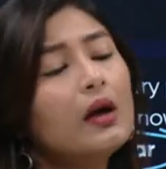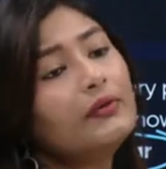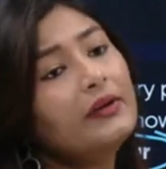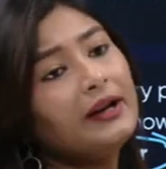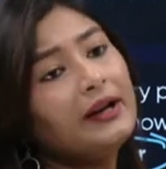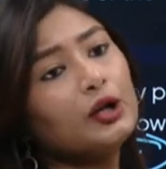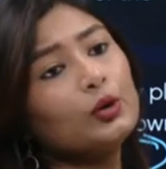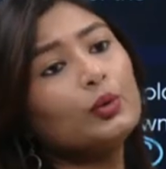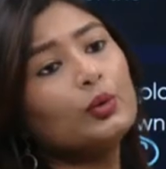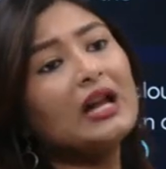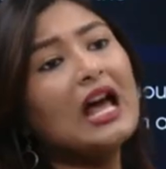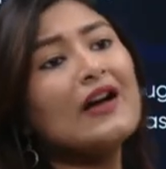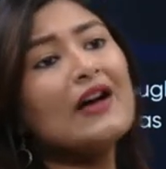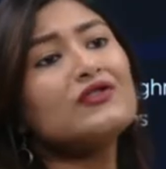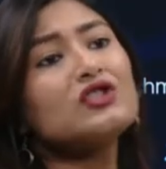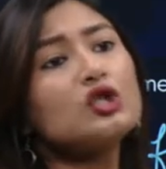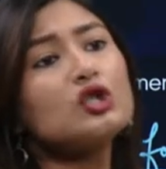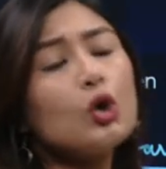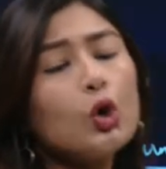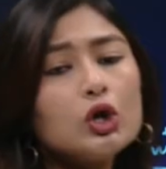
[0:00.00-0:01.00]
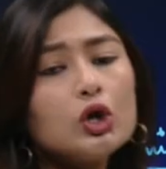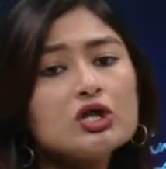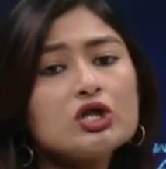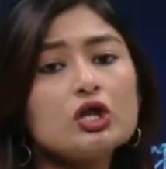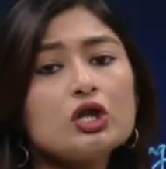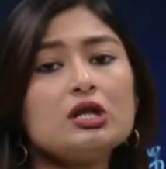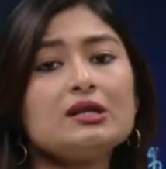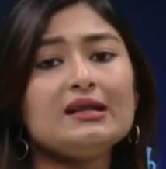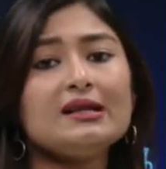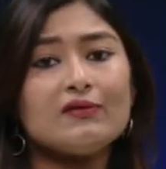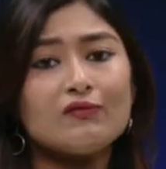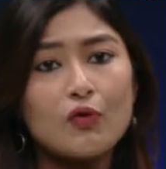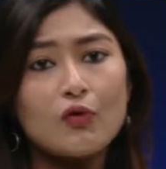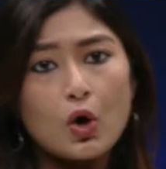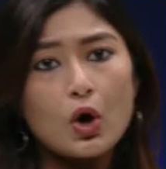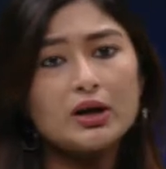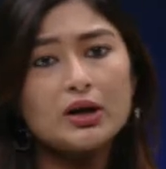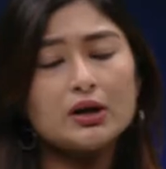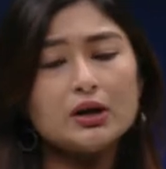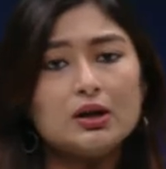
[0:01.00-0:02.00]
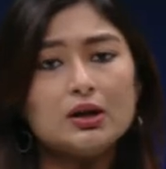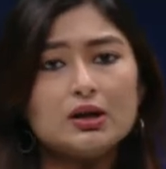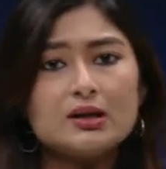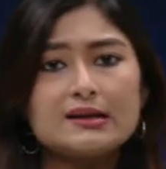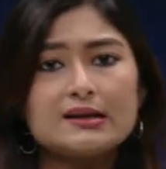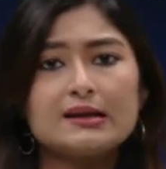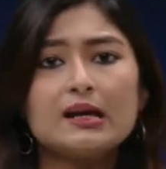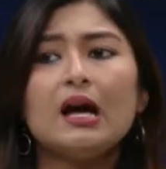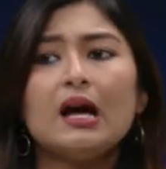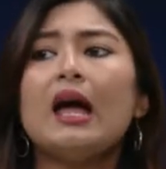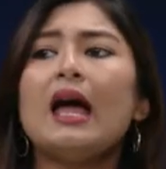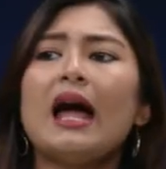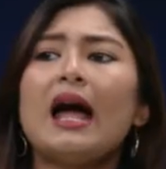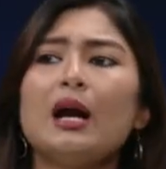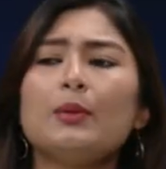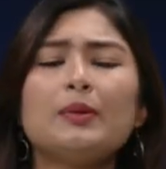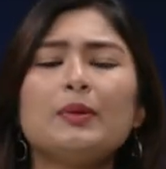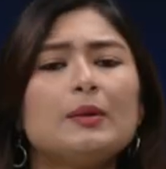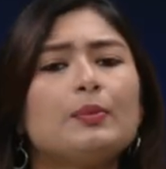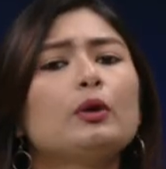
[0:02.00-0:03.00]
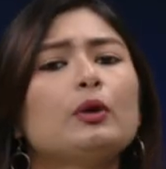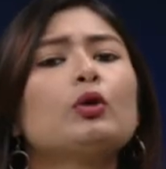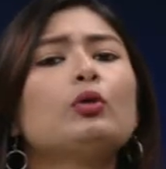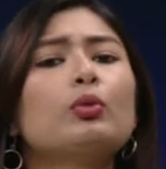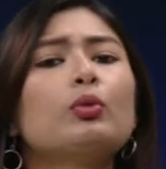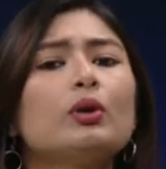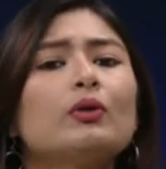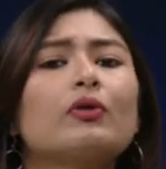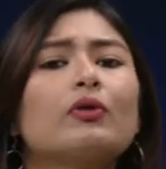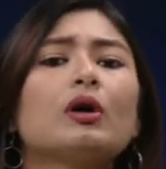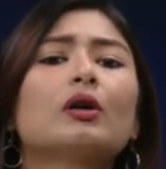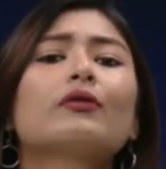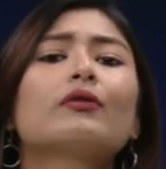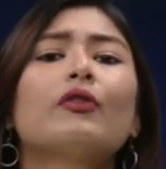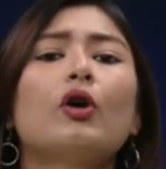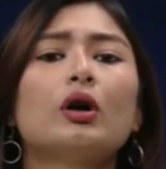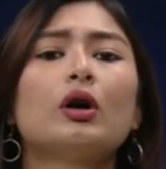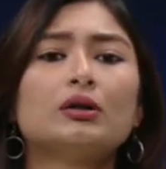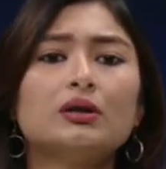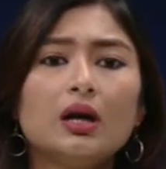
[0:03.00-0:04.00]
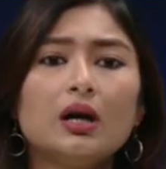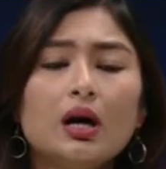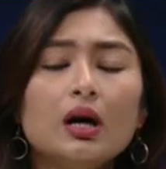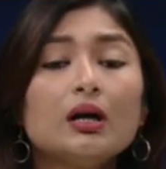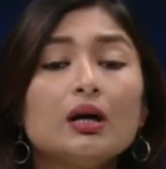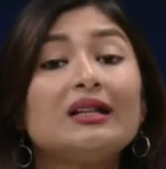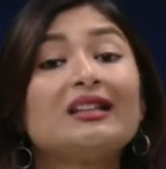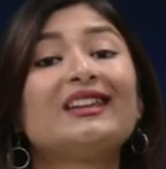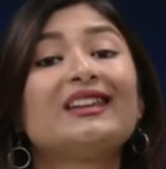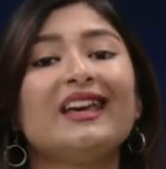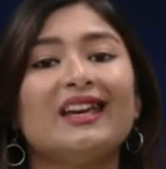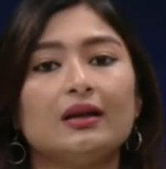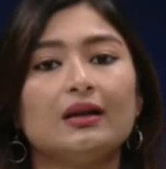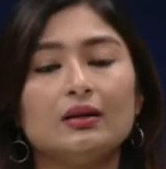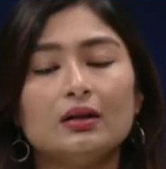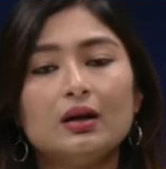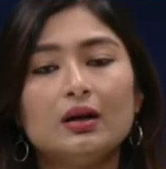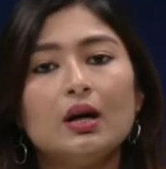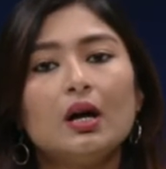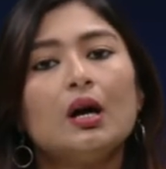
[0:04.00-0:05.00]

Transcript: then you would have soldiers and warriors and people who would work for the king.